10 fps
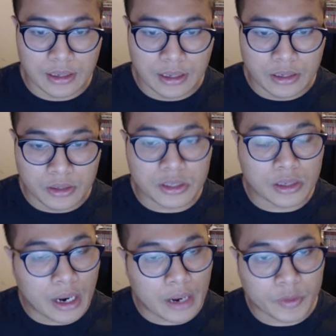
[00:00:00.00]
You still
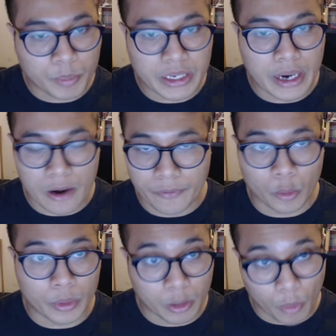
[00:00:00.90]
have to be careful
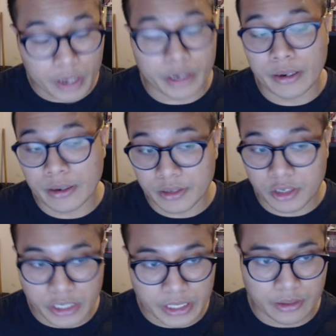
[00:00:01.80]
when you're walking around the
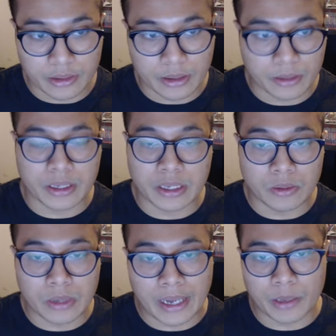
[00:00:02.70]
street. You
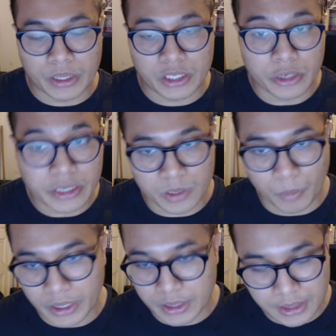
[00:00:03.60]
gotta be street
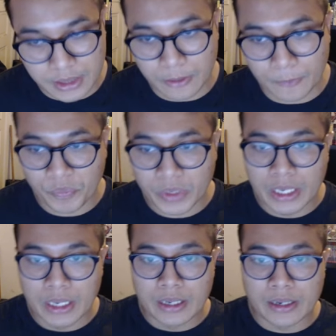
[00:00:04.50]
smart still.
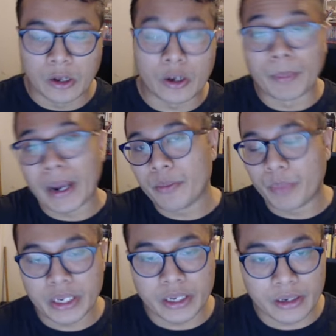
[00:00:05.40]
In my
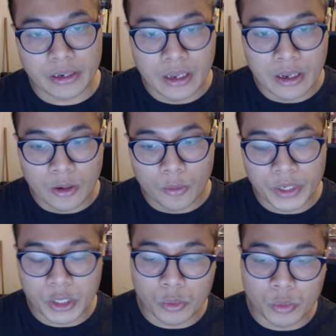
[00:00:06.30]
opinion,
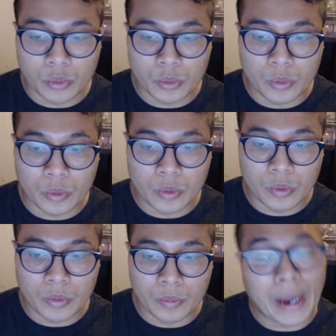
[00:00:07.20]

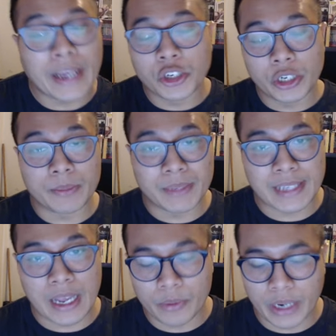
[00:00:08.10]
my dream is
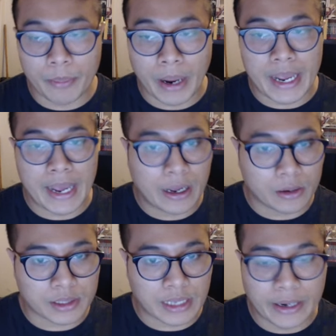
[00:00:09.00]
that when I buy a
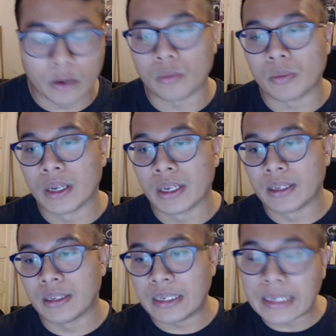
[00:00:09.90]
house, I don't
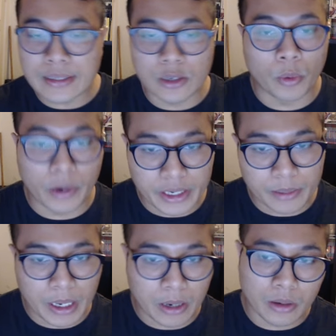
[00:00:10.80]
need to worry
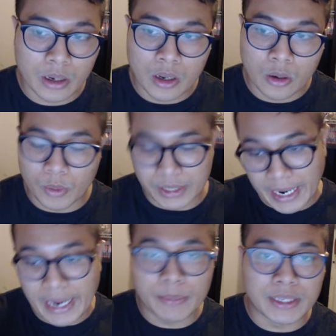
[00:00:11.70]
about what
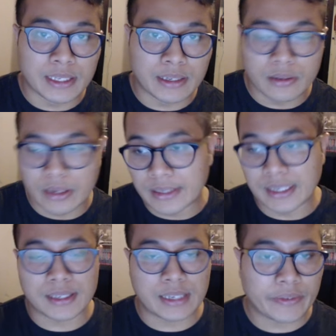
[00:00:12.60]
time is it
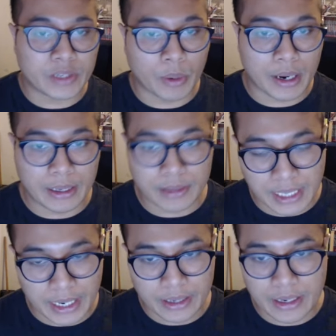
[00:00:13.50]
safe to walk
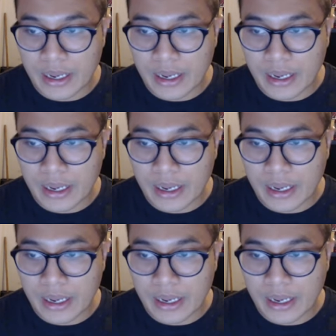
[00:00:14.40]
outside.